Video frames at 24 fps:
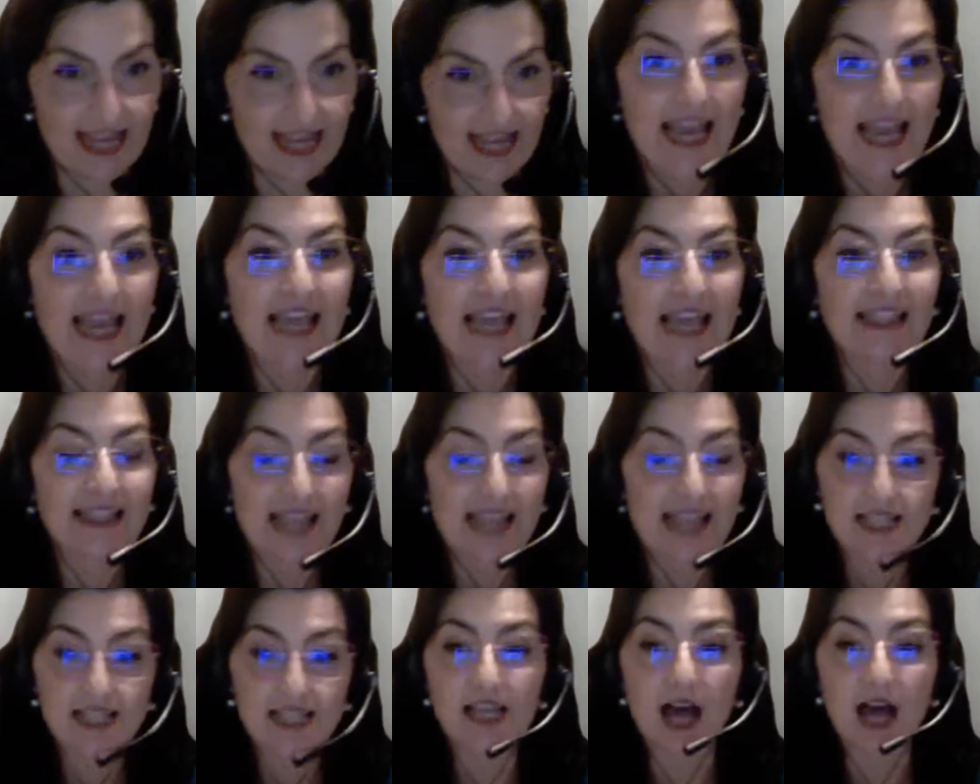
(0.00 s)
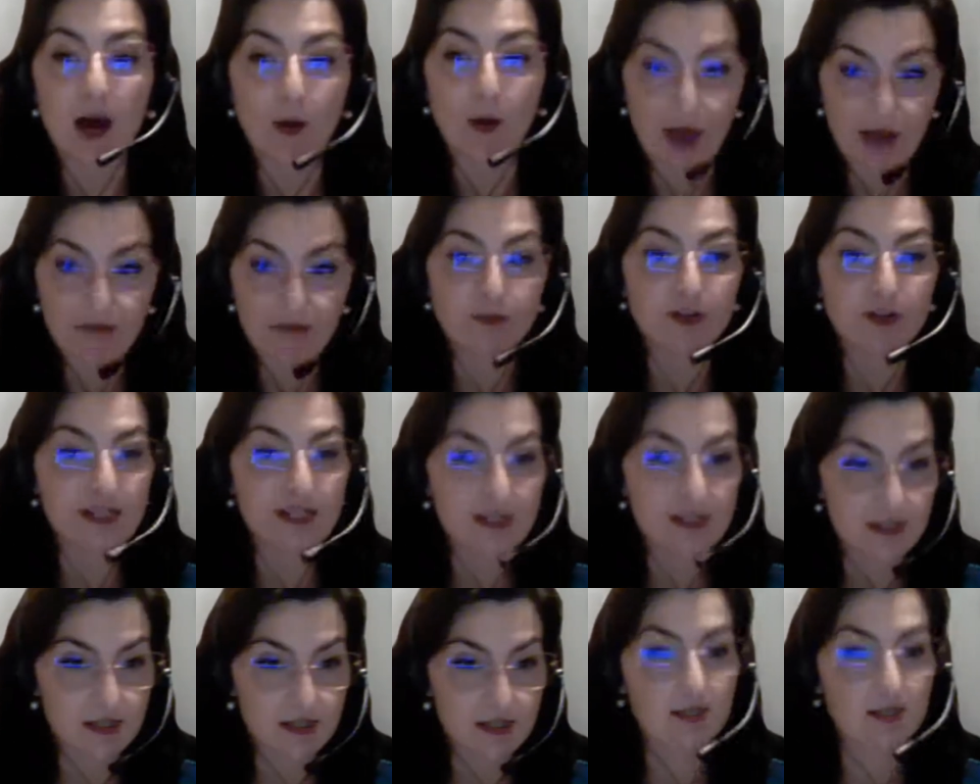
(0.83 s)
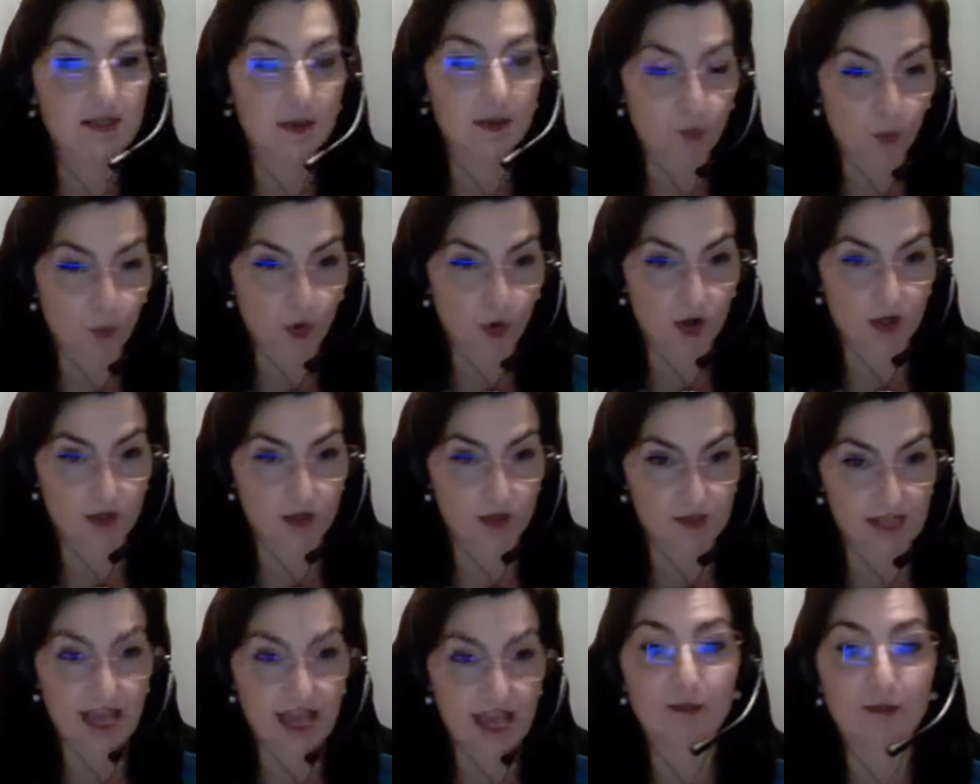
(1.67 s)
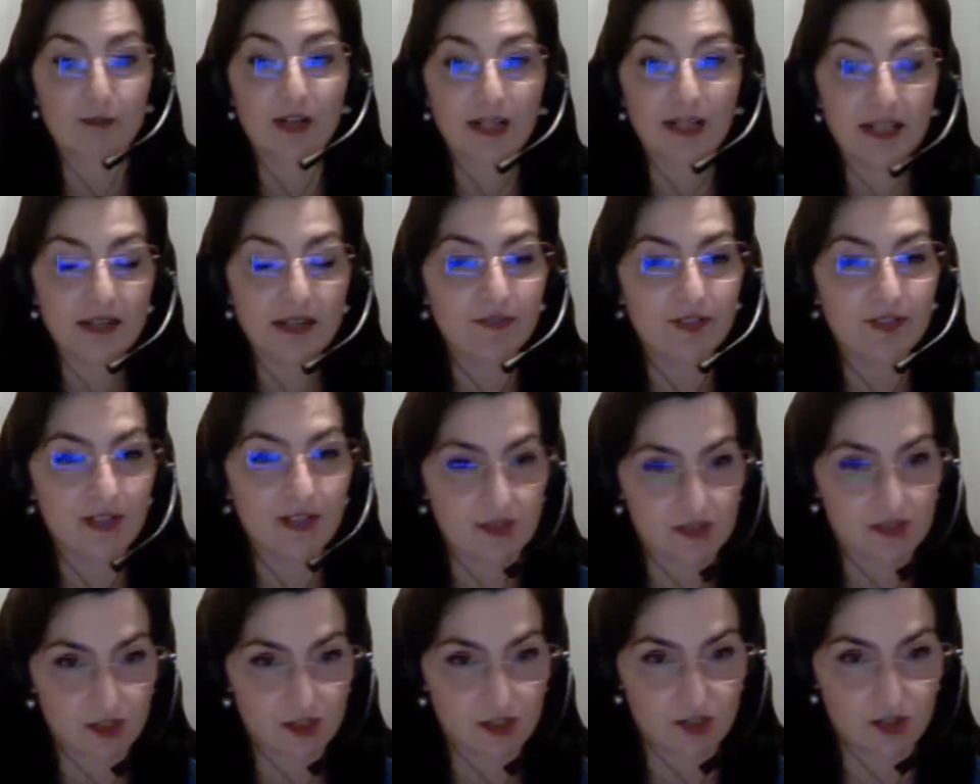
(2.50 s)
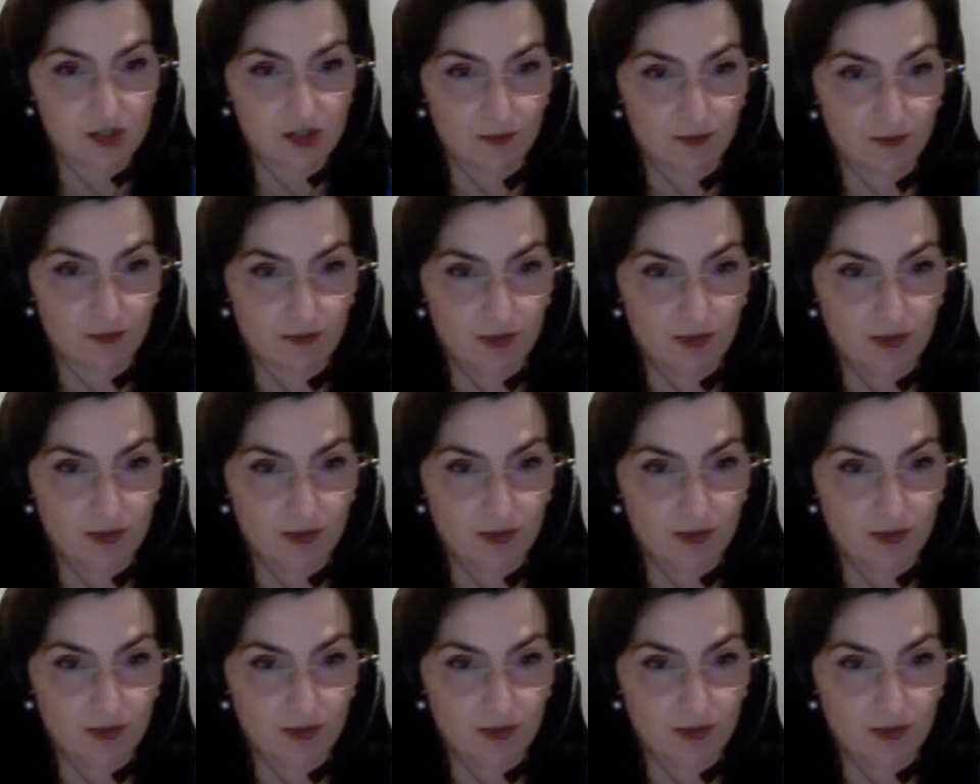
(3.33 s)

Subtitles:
And that's how every system works, every living system,